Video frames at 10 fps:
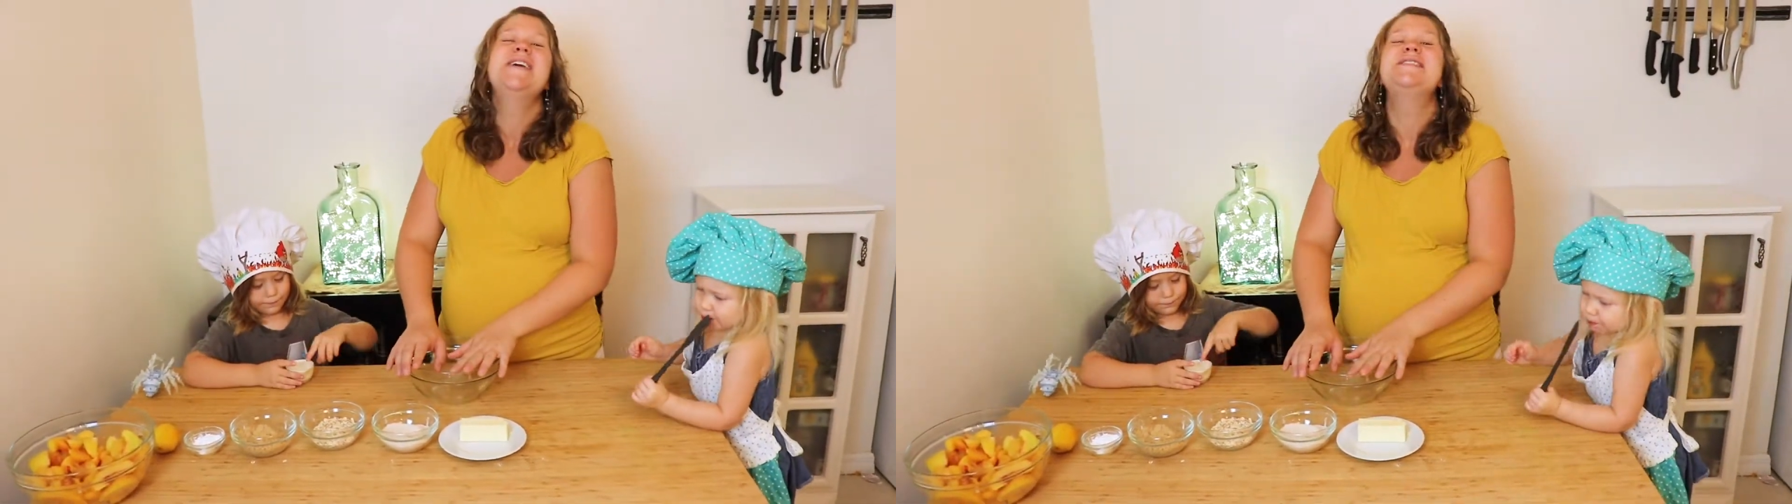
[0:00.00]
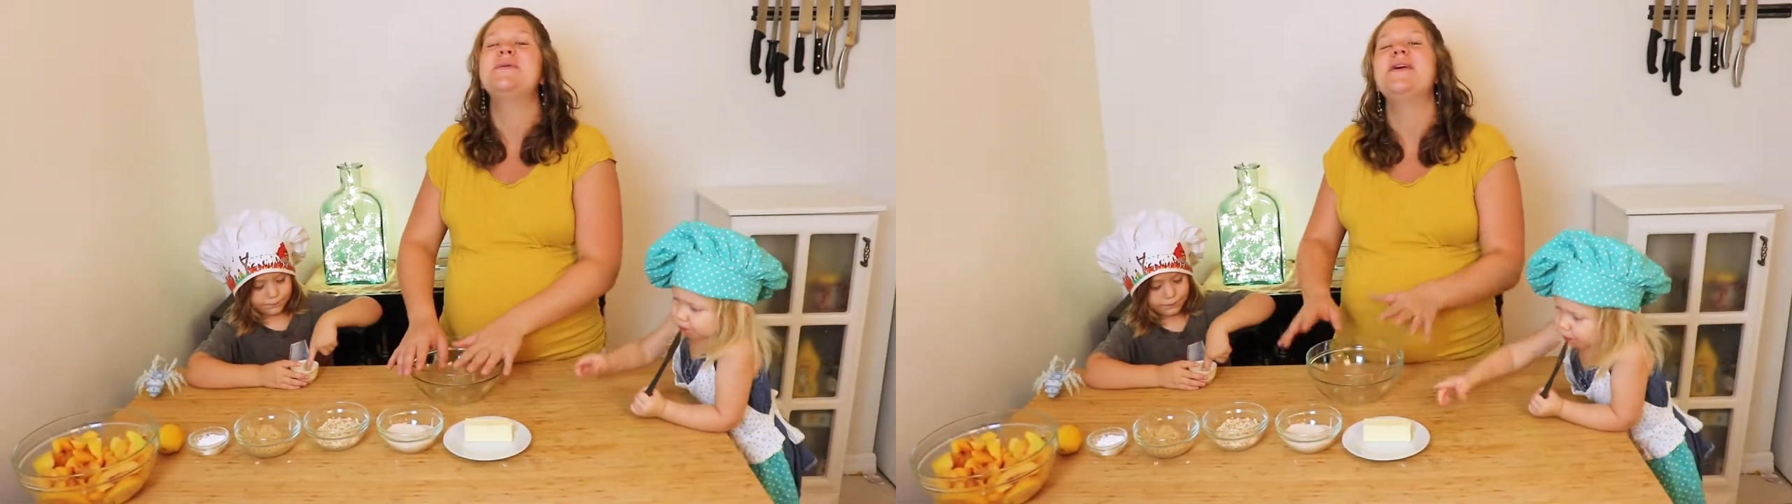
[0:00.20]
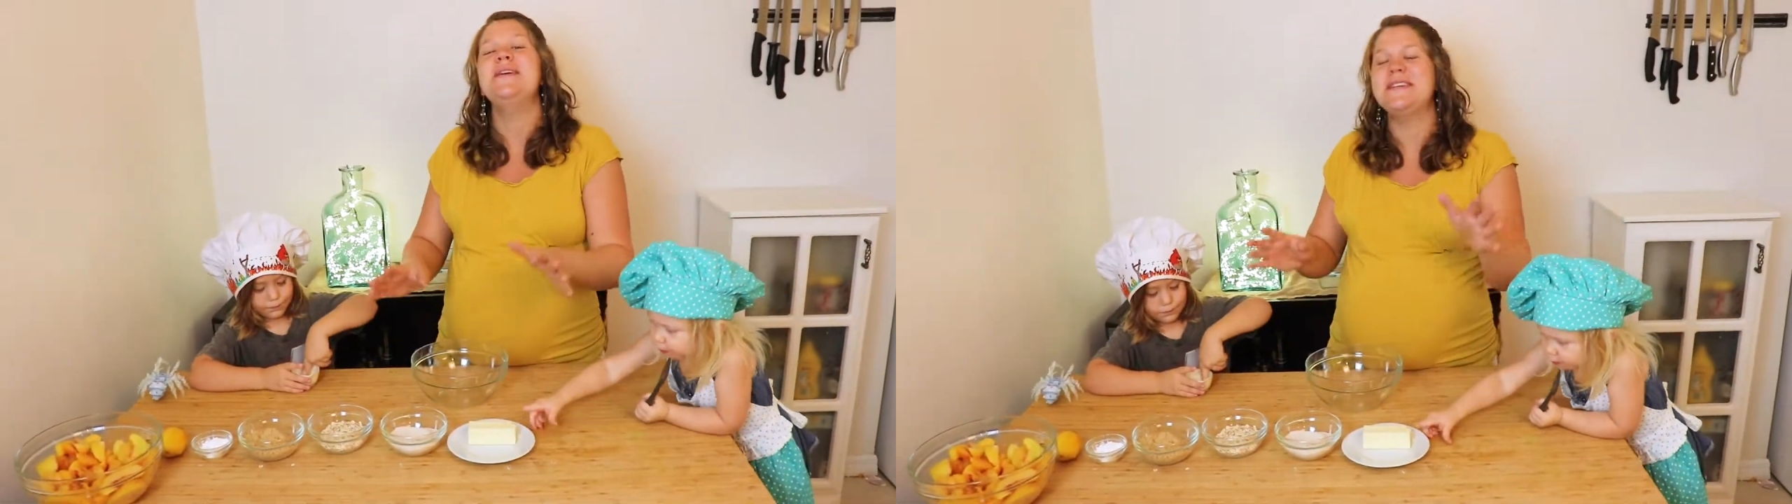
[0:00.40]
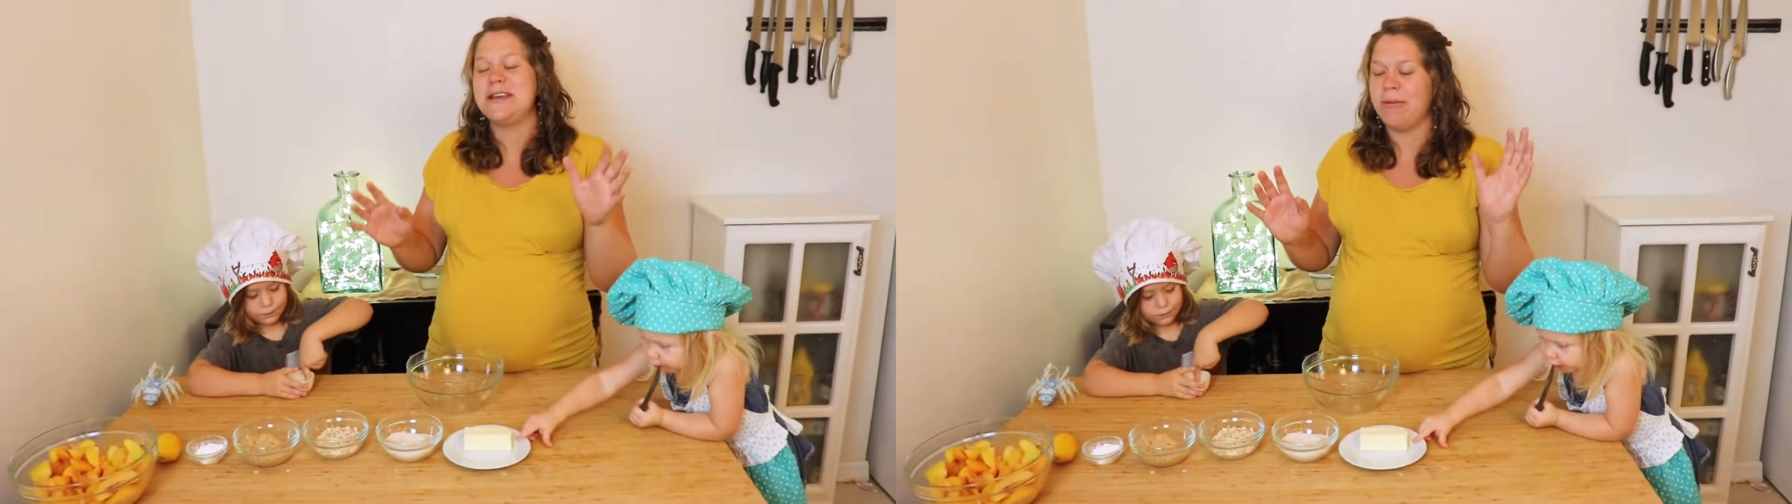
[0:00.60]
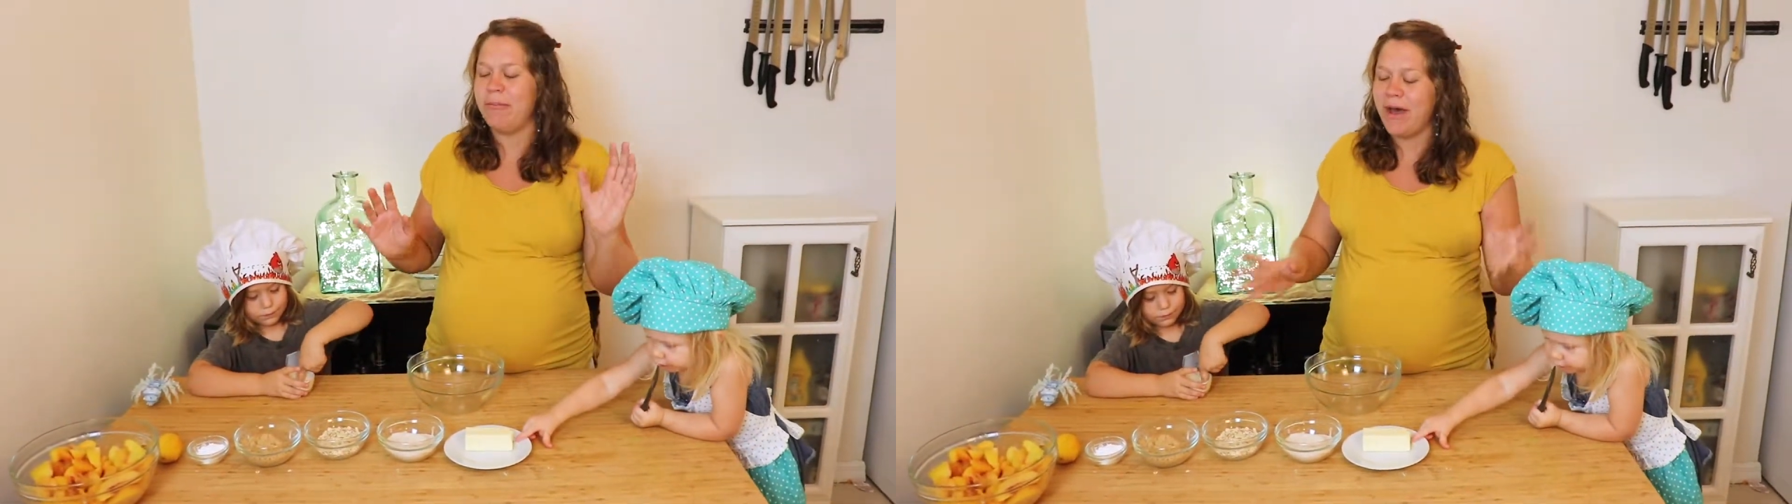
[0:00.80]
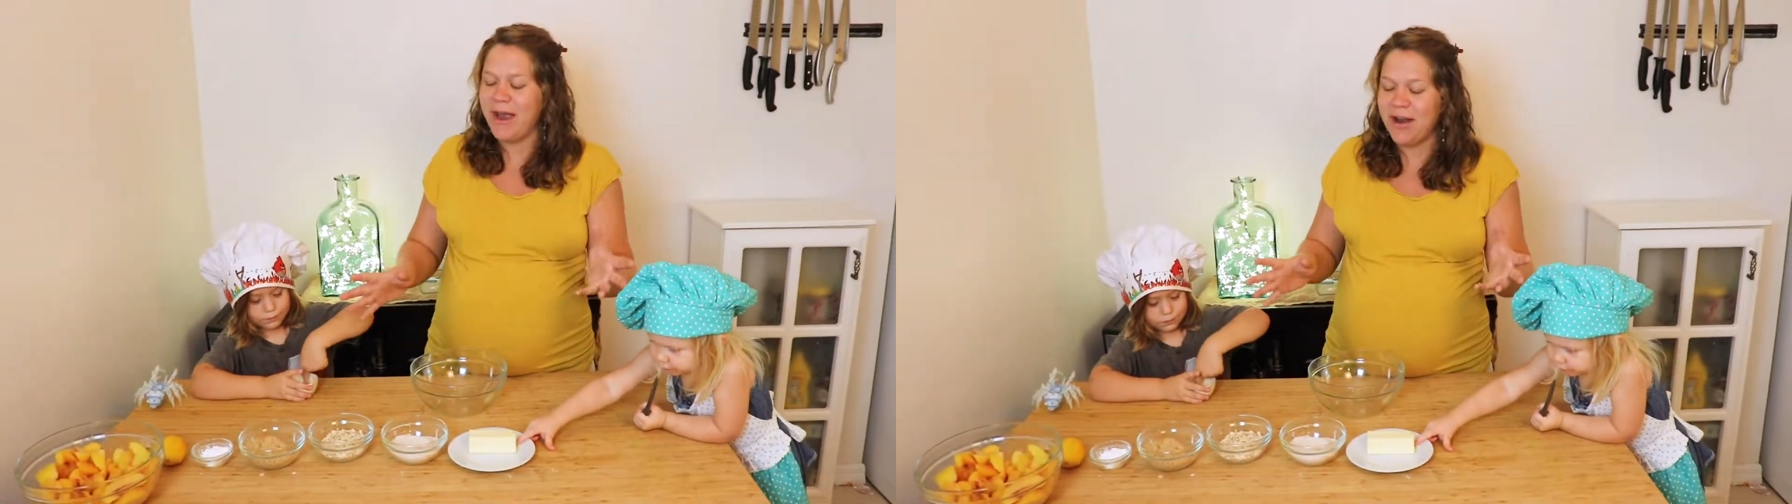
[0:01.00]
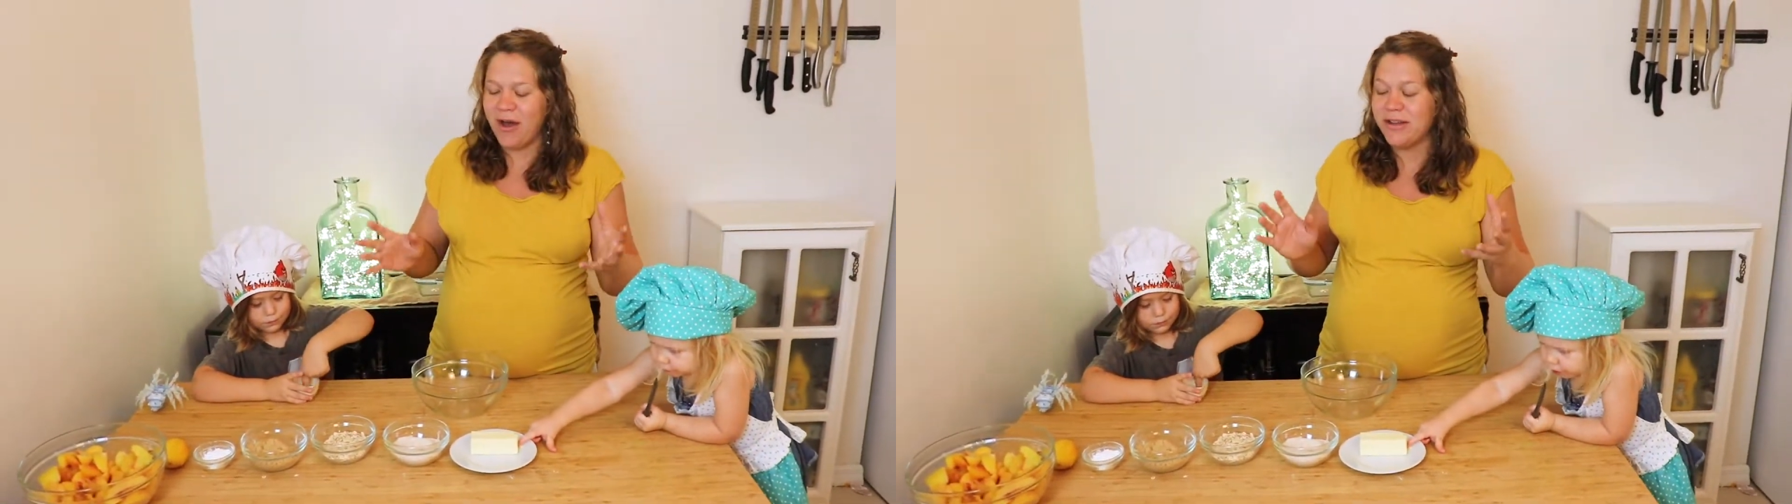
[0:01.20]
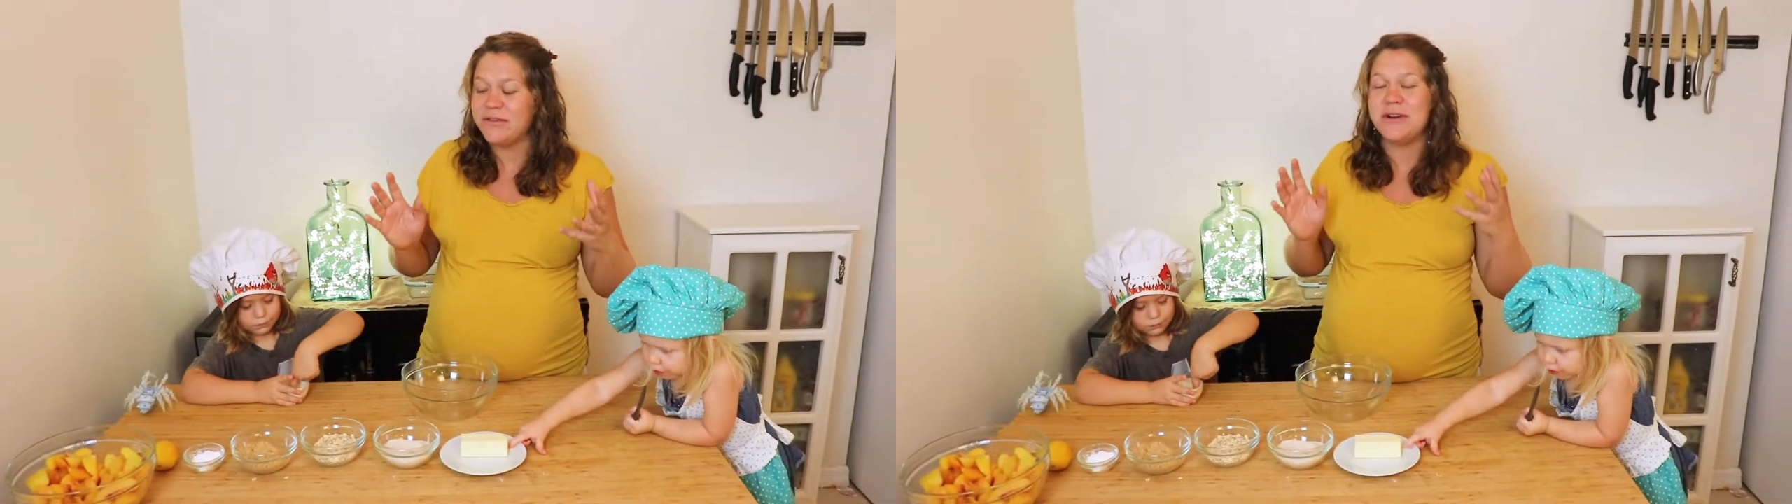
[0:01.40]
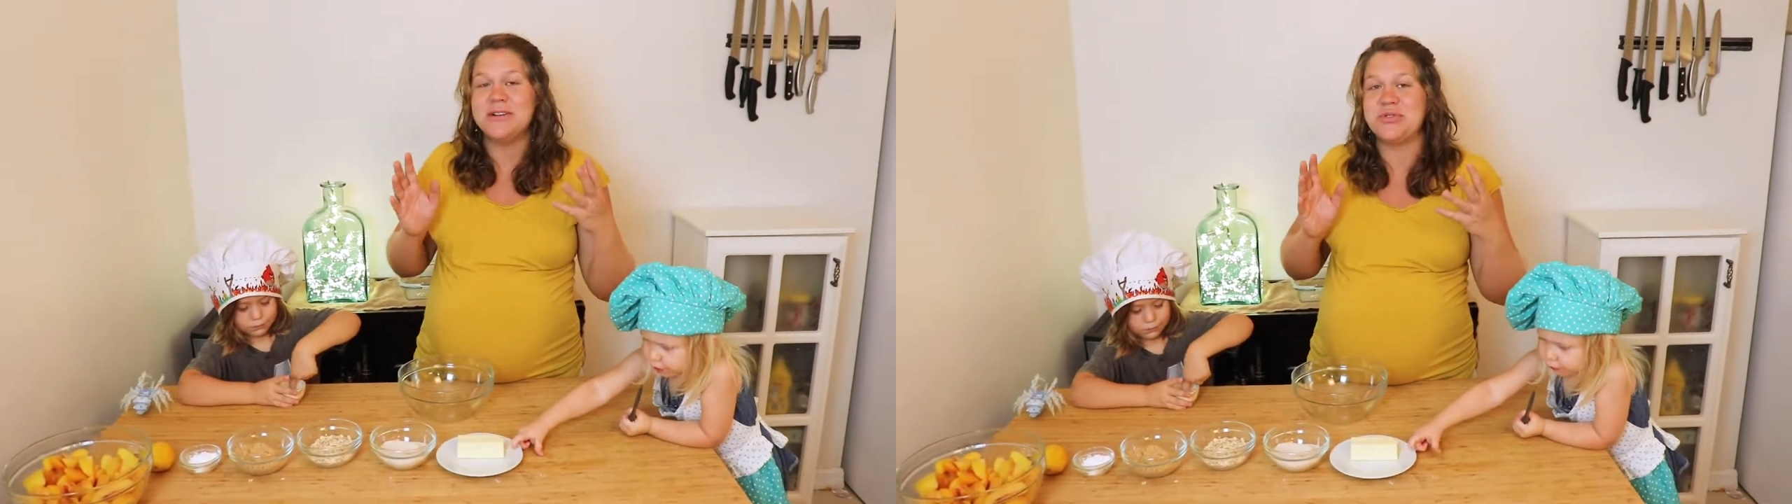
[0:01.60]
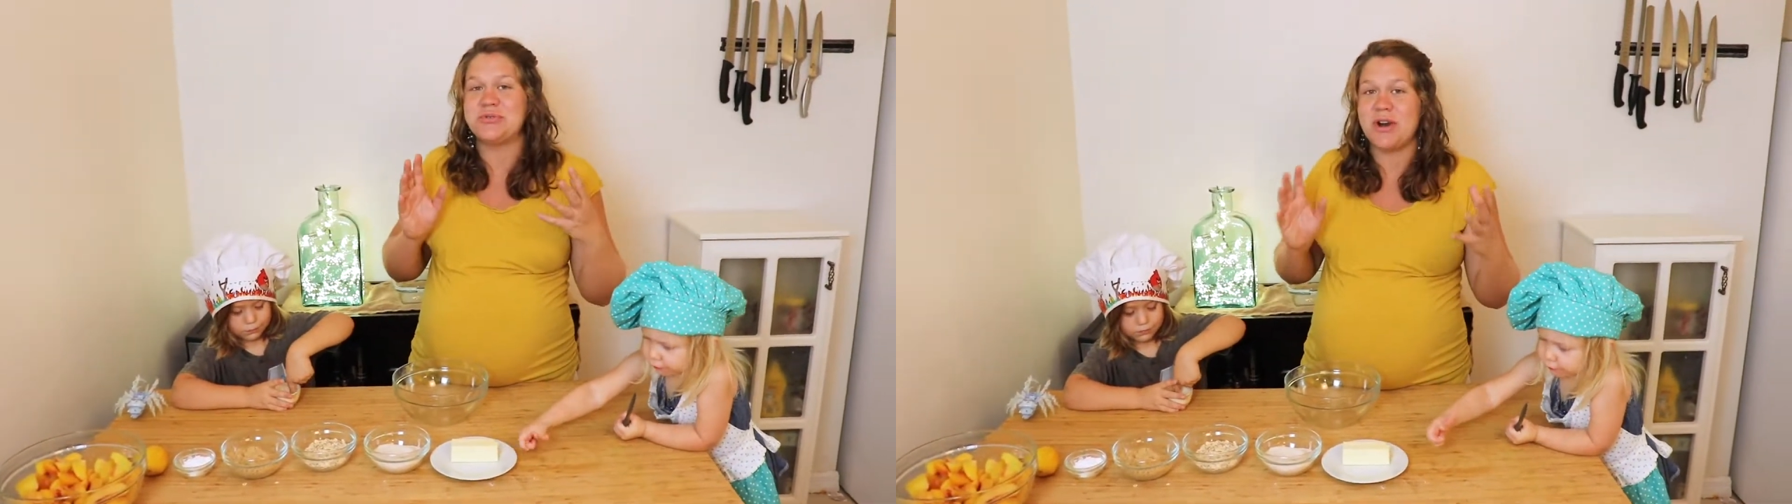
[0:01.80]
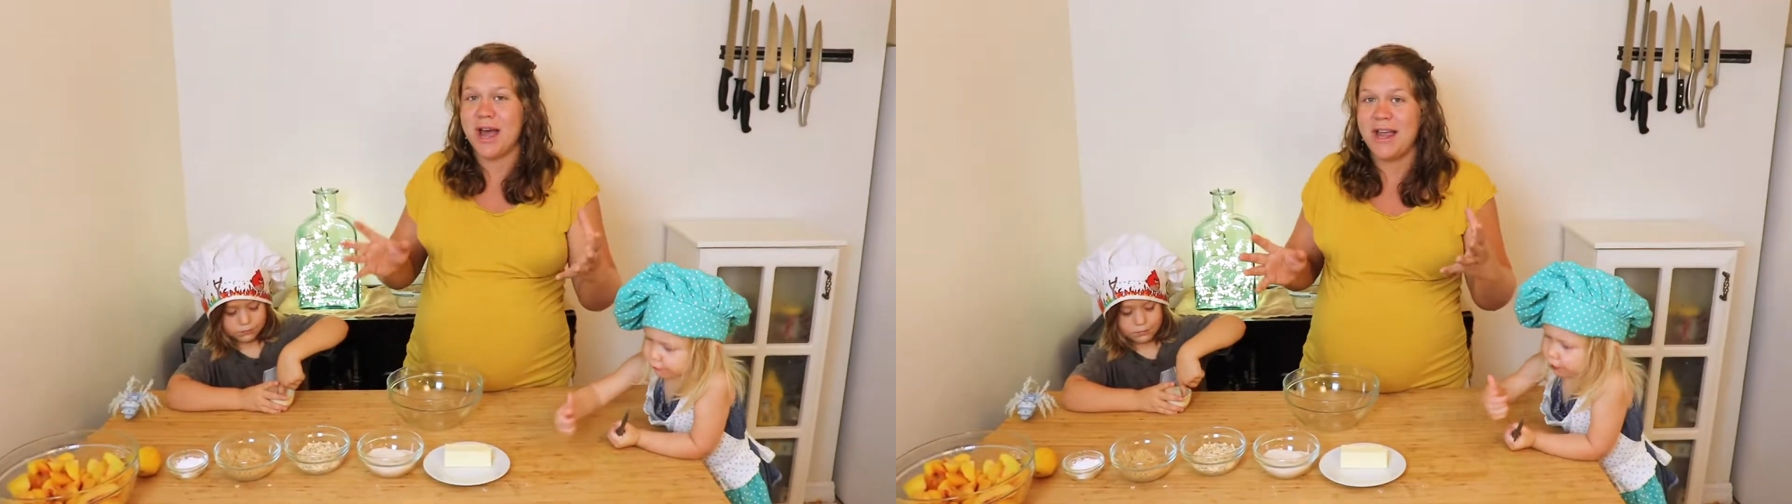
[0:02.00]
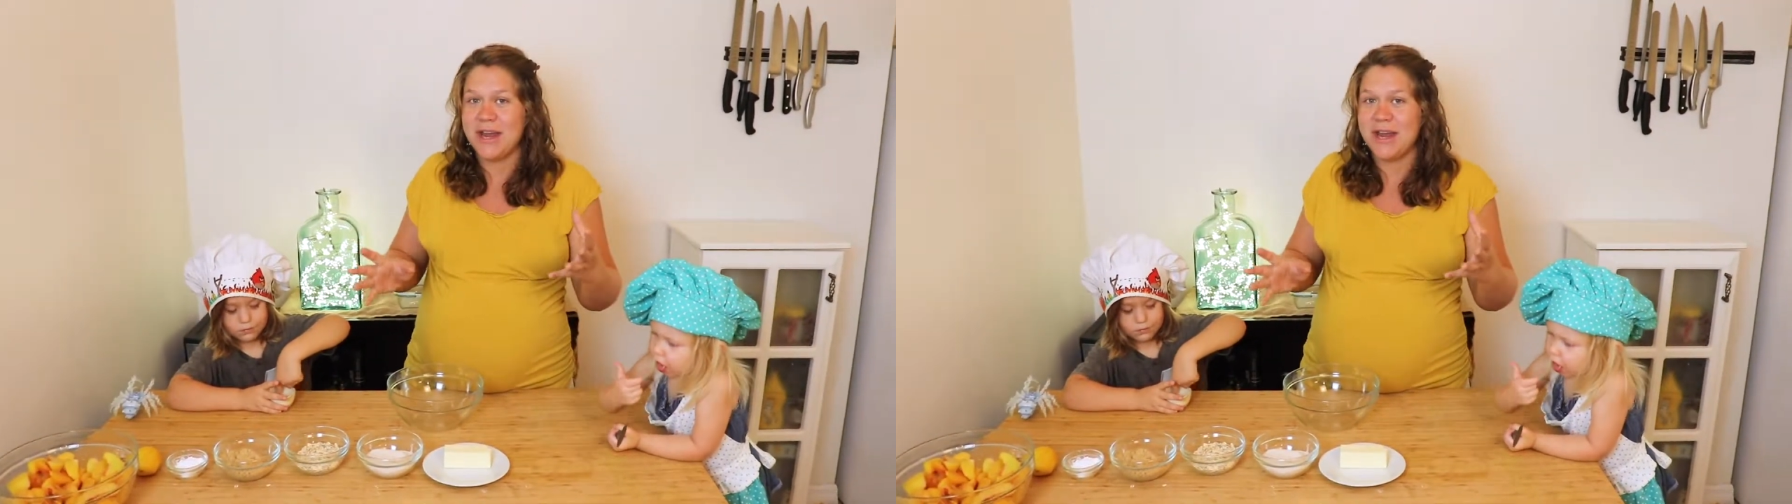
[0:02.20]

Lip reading: So we're going to combine all of our dry